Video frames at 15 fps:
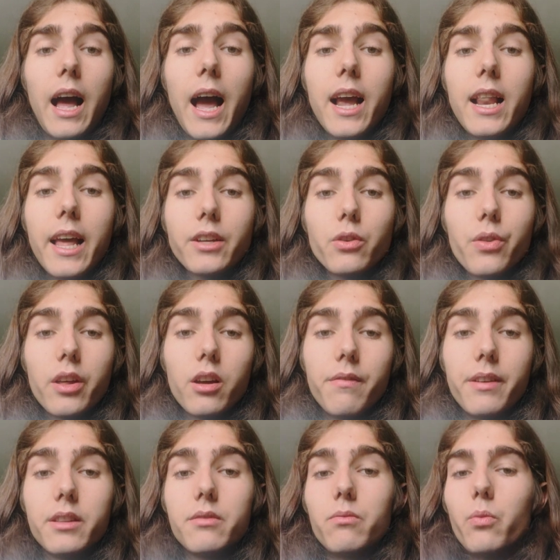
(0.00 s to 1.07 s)
I like to think of
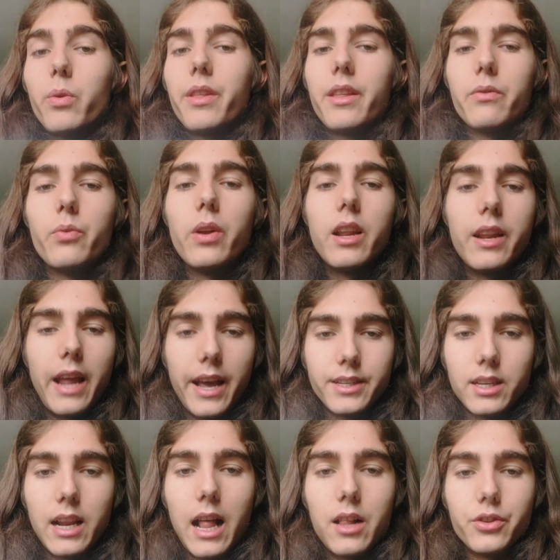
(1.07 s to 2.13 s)
it with a really nice
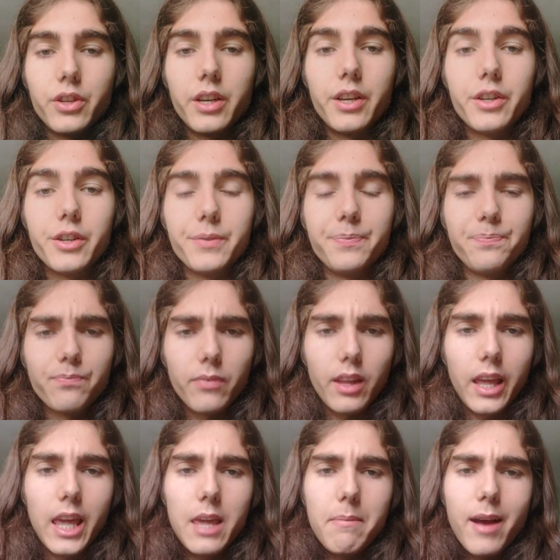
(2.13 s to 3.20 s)
analogy here.
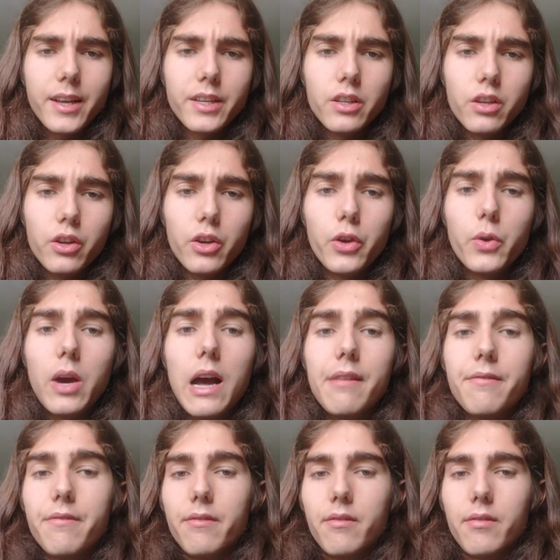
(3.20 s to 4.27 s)
Imagine you have